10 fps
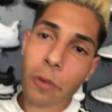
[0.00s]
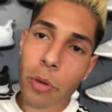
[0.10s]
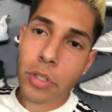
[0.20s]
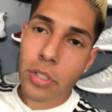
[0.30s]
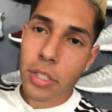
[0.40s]

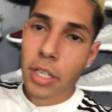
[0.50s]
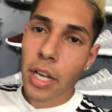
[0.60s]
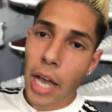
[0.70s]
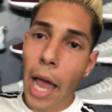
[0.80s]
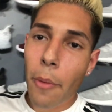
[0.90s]
fours.
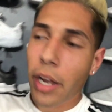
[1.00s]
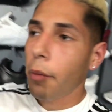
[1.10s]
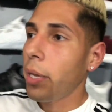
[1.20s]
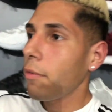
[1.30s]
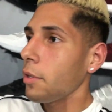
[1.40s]
I
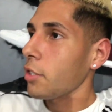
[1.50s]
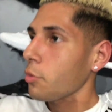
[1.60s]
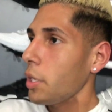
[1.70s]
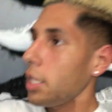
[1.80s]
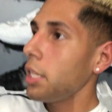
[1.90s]
recommend with the
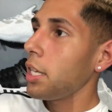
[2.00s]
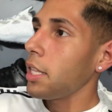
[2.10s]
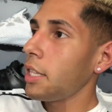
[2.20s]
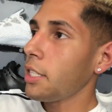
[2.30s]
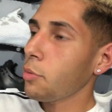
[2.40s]
suede.
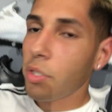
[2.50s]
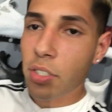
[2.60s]
This one